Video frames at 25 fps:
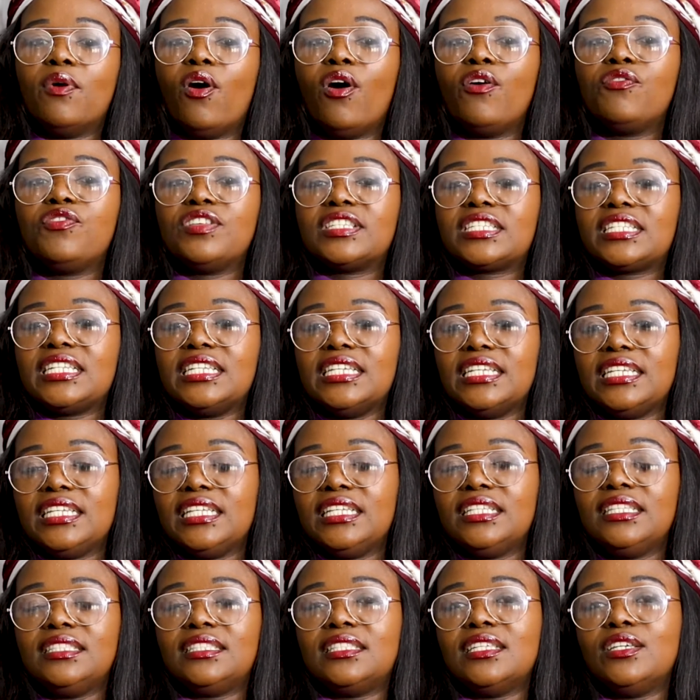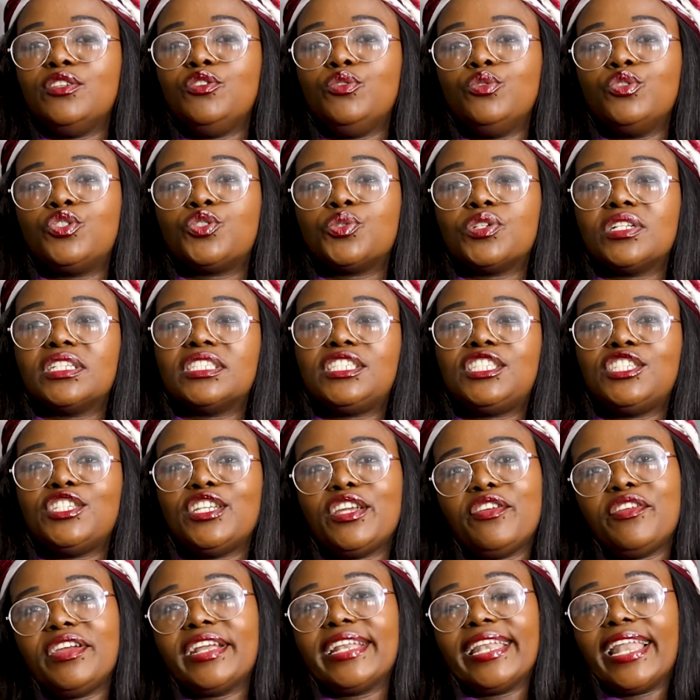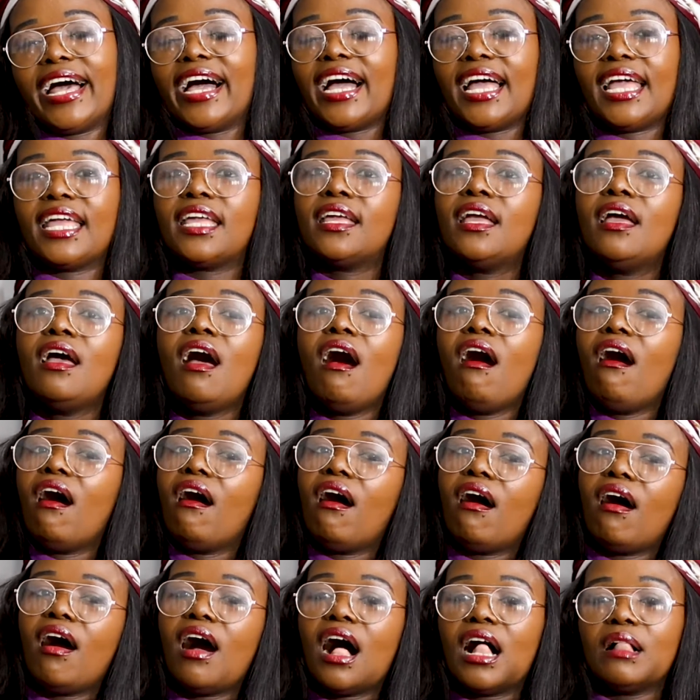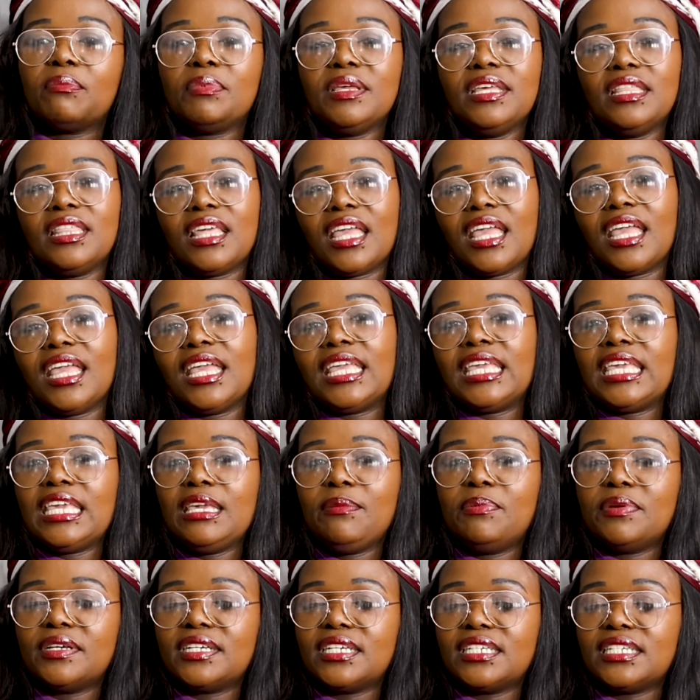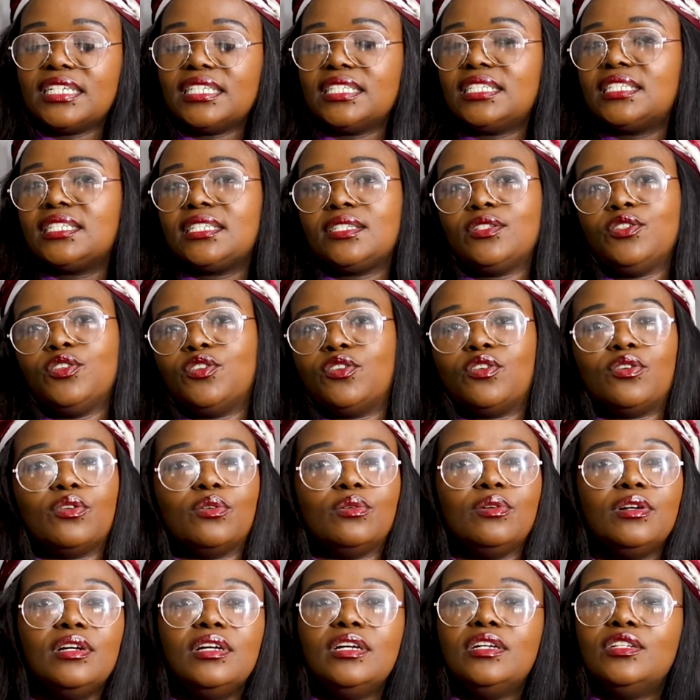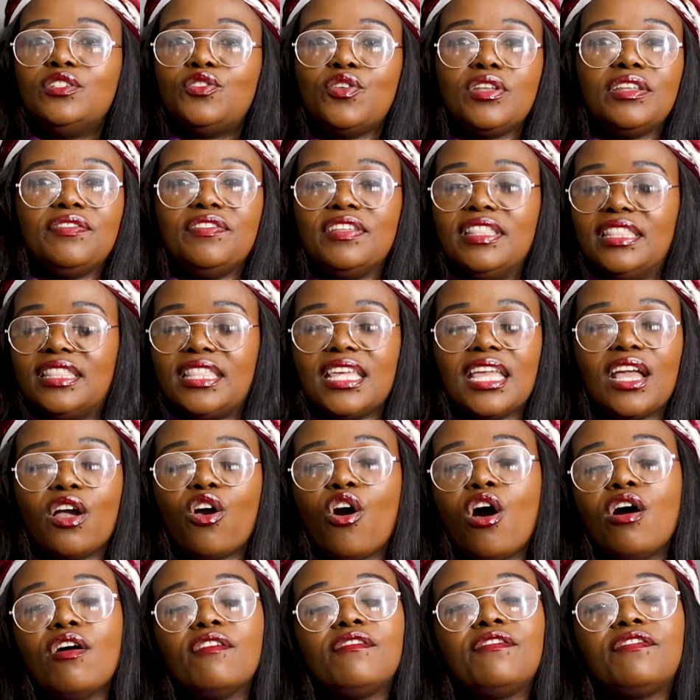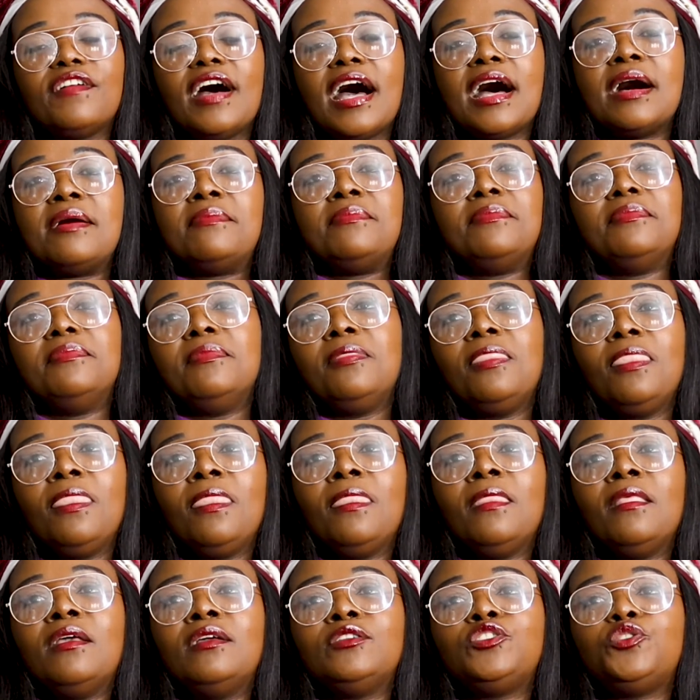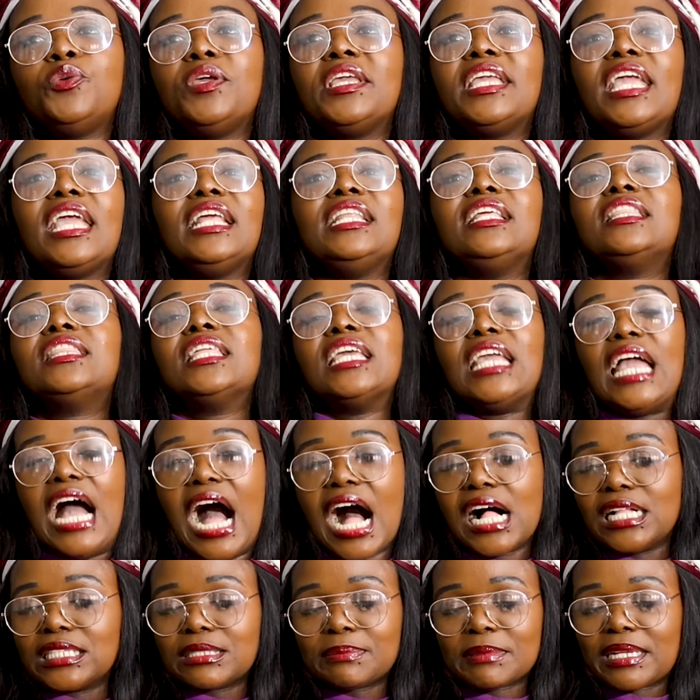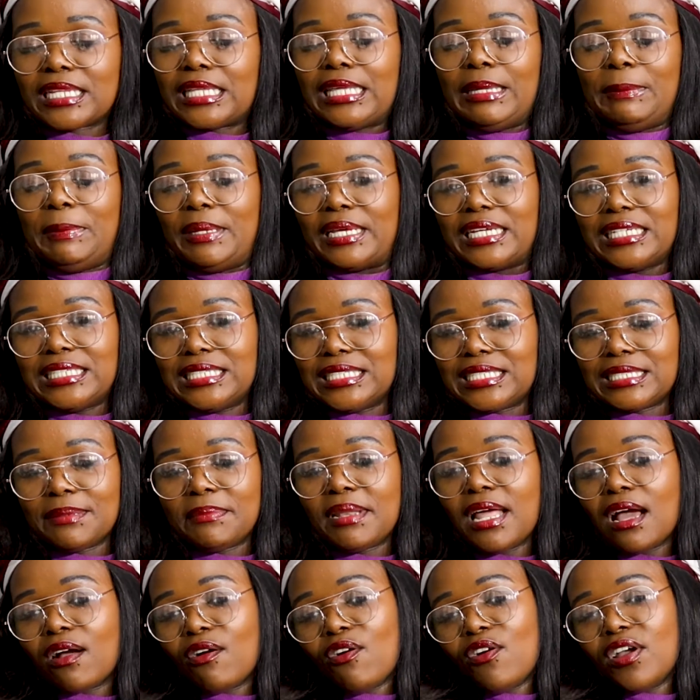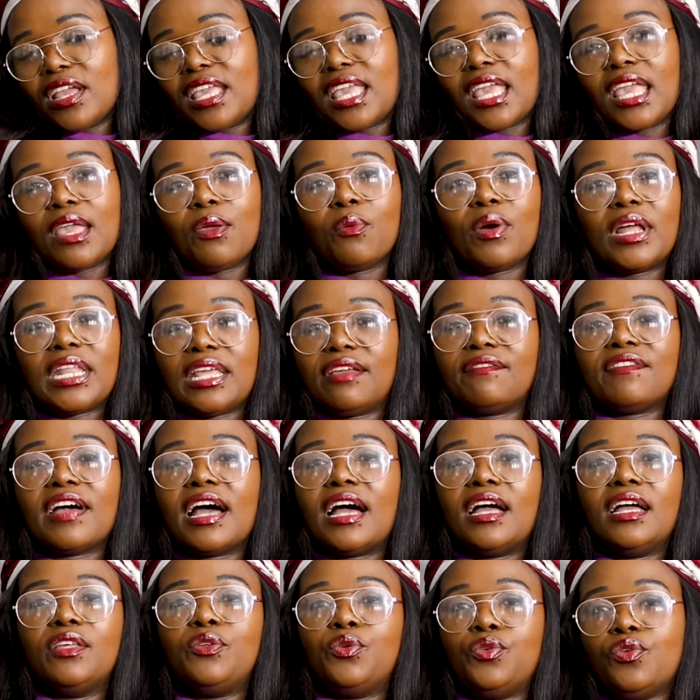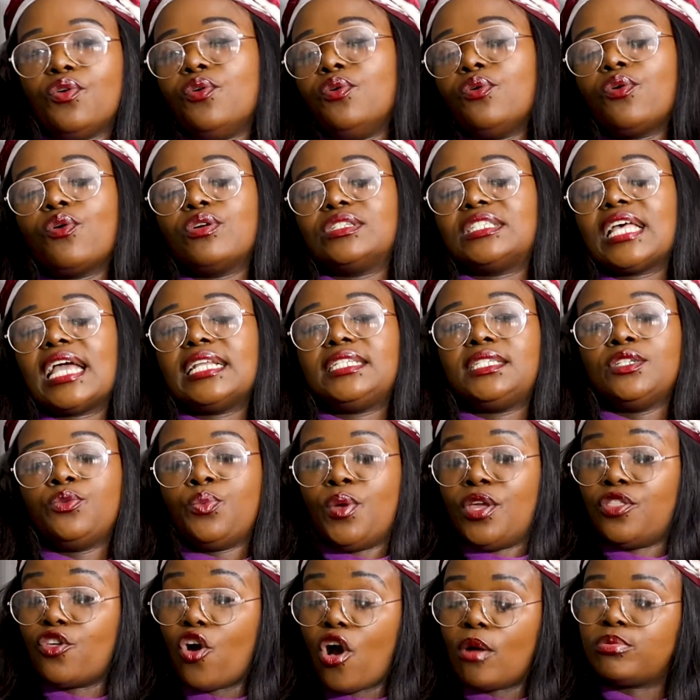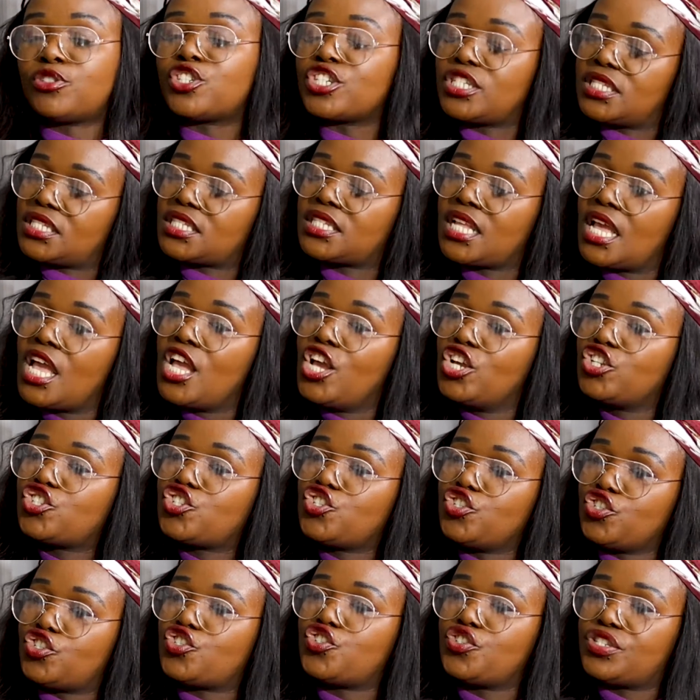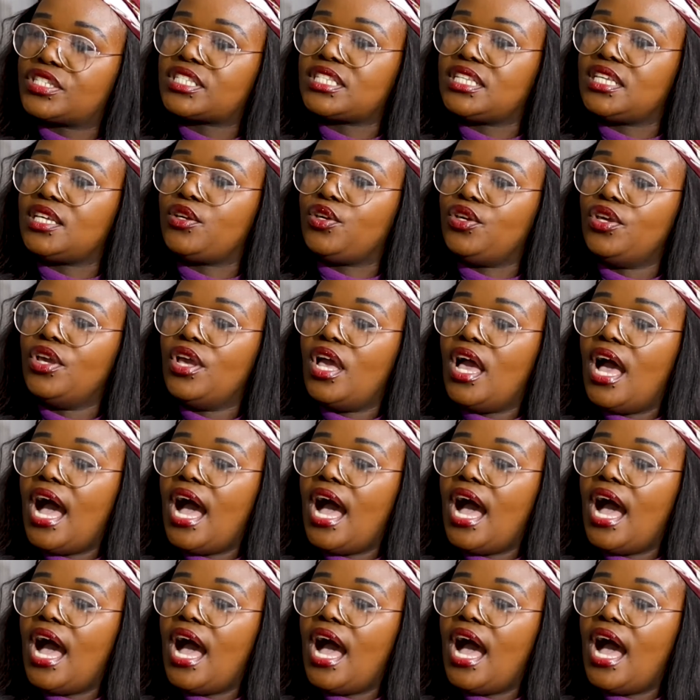obviously the usual generic lie. Oh, I'll be there. Keep it. Don't even think of doing anything else but keeping it. So I'm like, oh, okay, whatever, because I did weigh the options to see